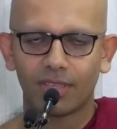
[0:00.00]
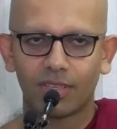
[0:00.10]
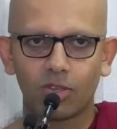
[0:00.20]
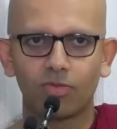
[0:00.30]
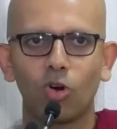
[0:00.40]

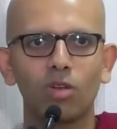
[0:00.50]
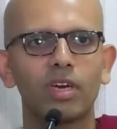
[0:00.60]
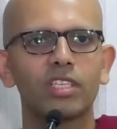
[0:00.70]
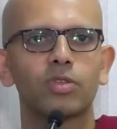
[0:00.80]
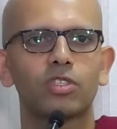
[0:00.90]
So if all
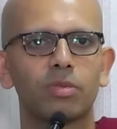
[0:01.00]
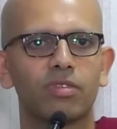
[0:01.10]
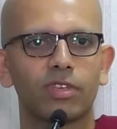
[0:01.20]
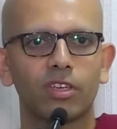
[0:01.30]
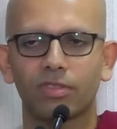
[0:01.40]
minds wish to
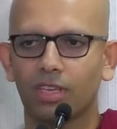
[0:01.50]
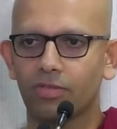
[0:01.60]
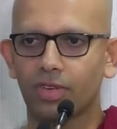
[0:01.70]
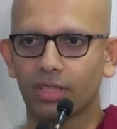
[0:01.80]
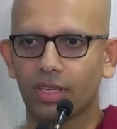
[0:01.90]
be free of
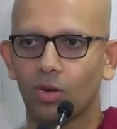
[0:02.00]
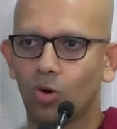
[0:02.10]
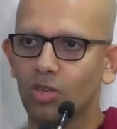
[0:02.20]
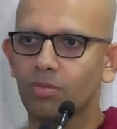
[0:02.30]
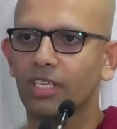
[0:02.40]
suffering, then
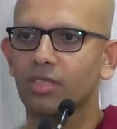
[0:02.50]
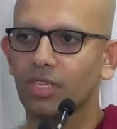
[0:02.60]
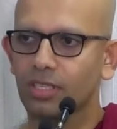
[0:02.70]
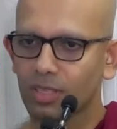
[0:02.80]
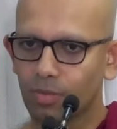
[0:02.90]
all minds
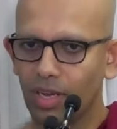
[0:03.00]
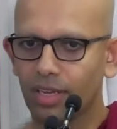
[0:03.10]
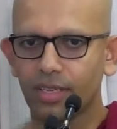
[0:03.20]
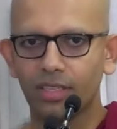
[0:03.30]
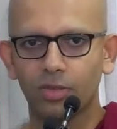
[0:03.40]
must
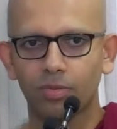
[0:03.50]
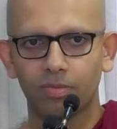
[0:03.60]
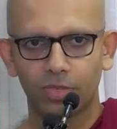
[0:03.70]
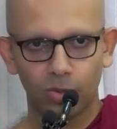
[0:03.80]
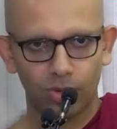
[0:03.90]
aspire to,
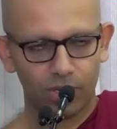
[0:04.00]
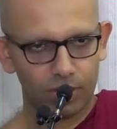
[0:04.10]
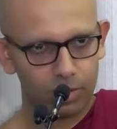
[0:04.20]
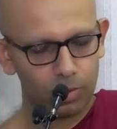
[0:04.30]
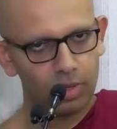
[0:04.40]
to,
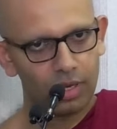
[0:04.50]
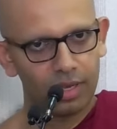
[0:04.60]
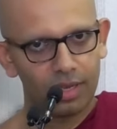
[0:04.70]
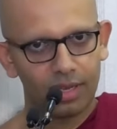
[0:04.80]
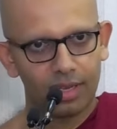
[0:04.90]
to
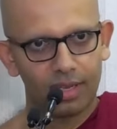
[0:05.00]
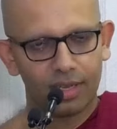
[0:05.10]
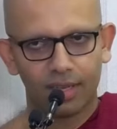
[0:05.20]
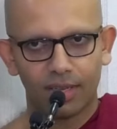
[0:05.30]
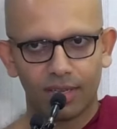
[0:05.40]

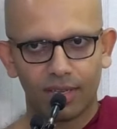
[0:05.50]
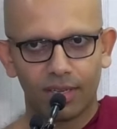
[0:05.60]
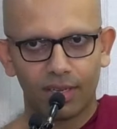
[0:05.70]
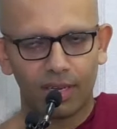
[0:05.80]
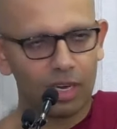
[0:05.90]

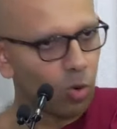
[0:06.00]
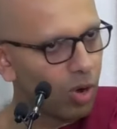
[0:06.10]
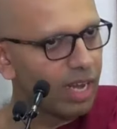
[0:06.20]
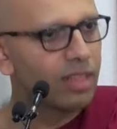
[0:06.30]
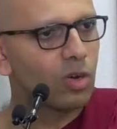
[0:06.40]

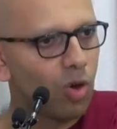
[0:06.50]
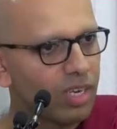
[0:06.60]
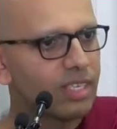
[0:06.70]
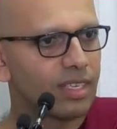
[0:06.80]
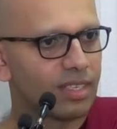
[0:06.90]
acquire the
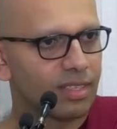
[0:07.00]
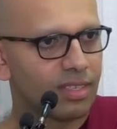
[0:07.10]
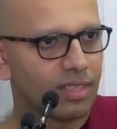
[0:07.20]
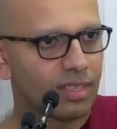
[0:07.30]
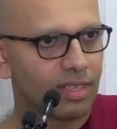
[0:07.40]

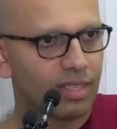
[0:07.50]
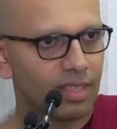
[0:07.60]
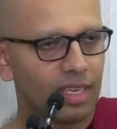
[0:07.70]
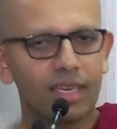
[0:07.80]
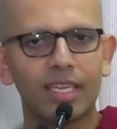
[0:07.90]
qualities
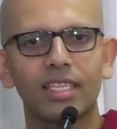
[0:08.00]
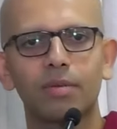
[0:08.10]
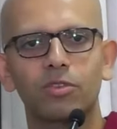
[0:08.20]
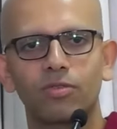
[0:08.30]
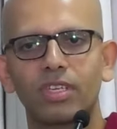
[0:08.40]
that lead
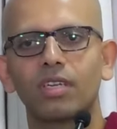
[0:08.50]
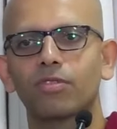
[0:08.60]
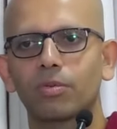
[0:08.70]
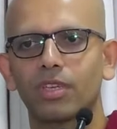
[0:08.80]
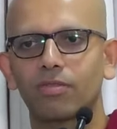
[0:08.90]
them to freedom
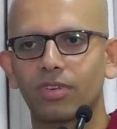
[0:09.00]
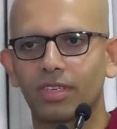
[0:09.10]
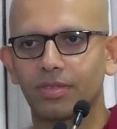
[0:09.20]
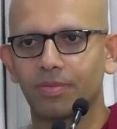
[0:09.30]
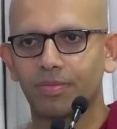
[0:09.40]
from suffering.